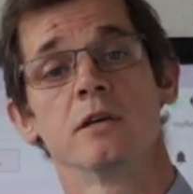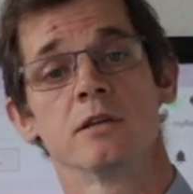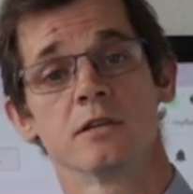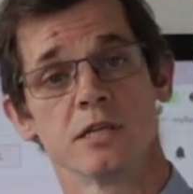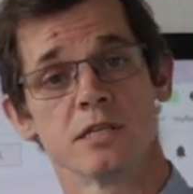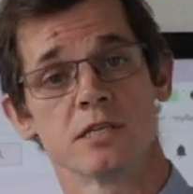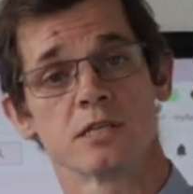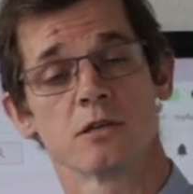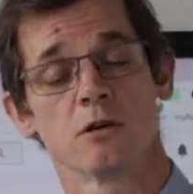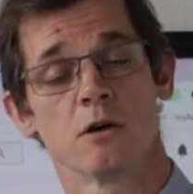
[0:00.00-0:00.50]

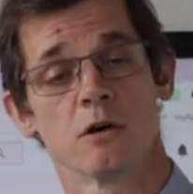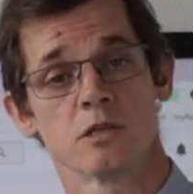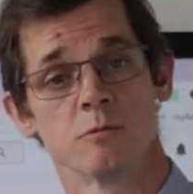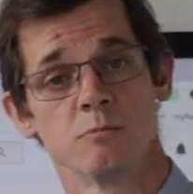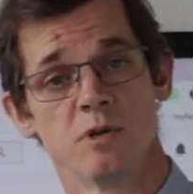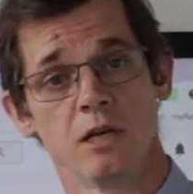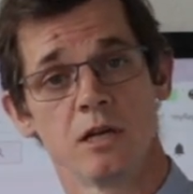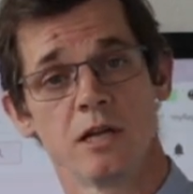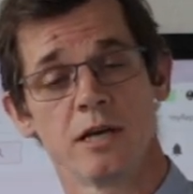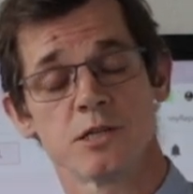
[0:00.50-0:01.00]
they start a
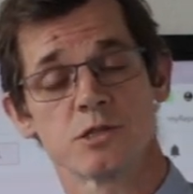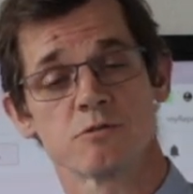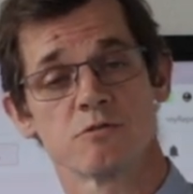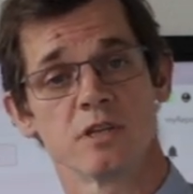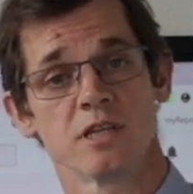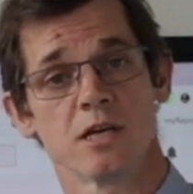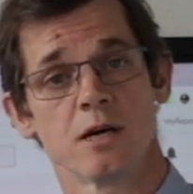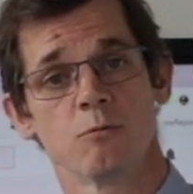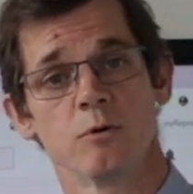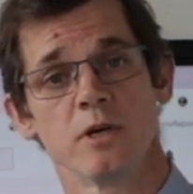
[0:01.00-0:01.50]
bit later
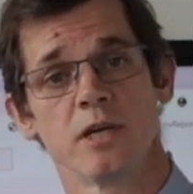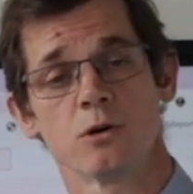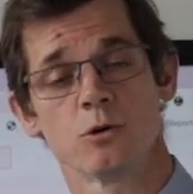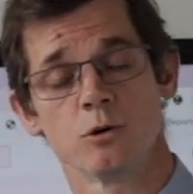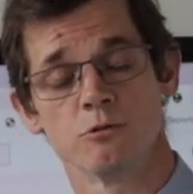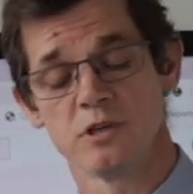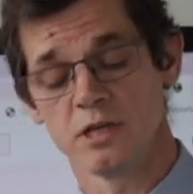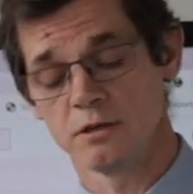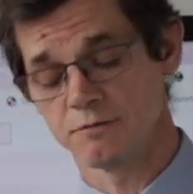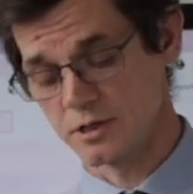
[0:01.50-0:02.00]
in that week
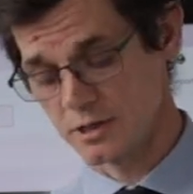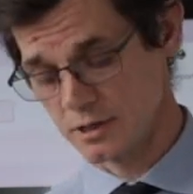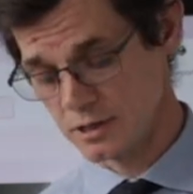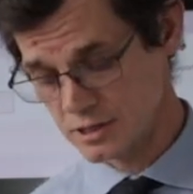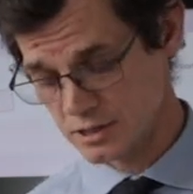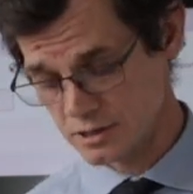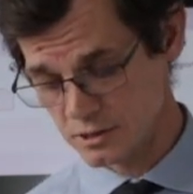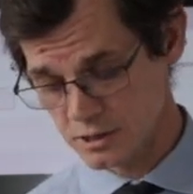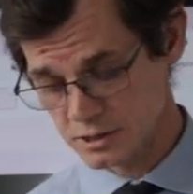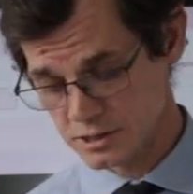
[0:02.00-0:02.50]
or even at the
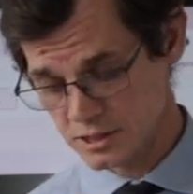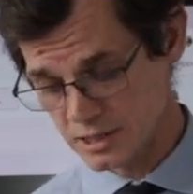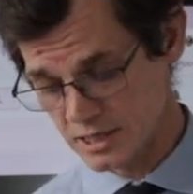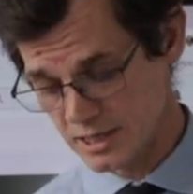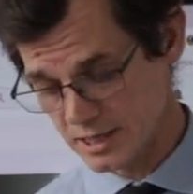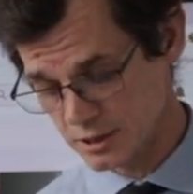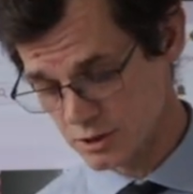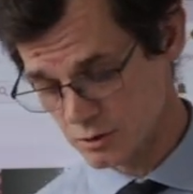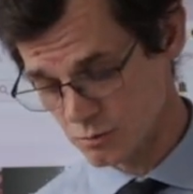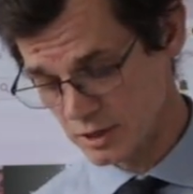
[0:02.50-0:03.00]
start of
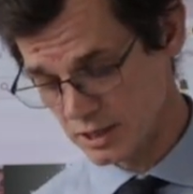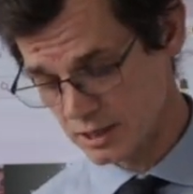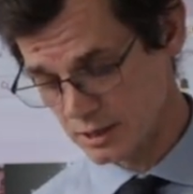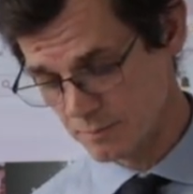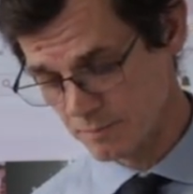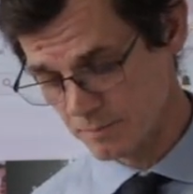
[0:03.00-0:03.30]
the next week.